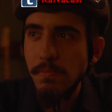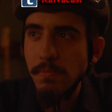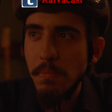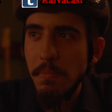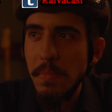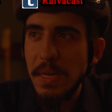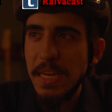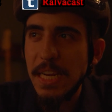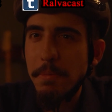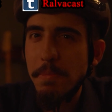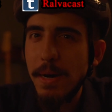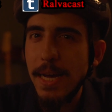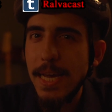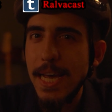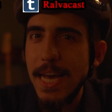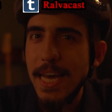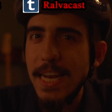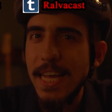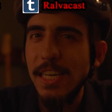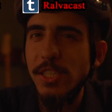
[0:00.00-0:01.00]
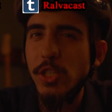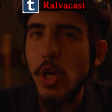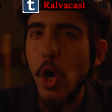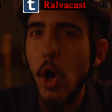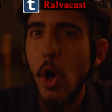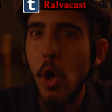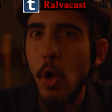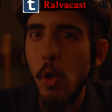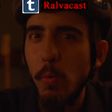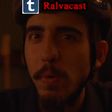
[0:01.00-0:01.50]
meaning my head has
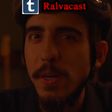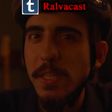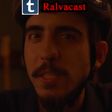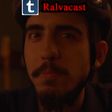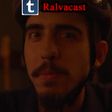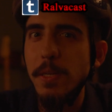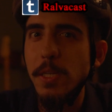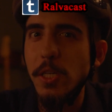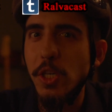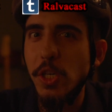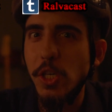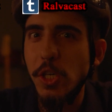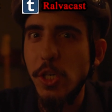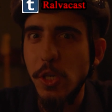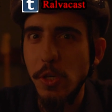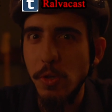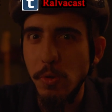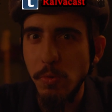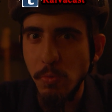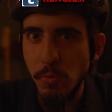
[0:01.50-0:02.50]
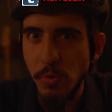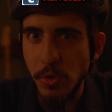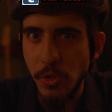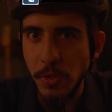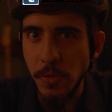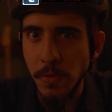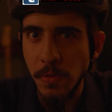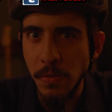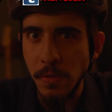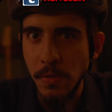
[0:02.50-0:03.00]
always been huge.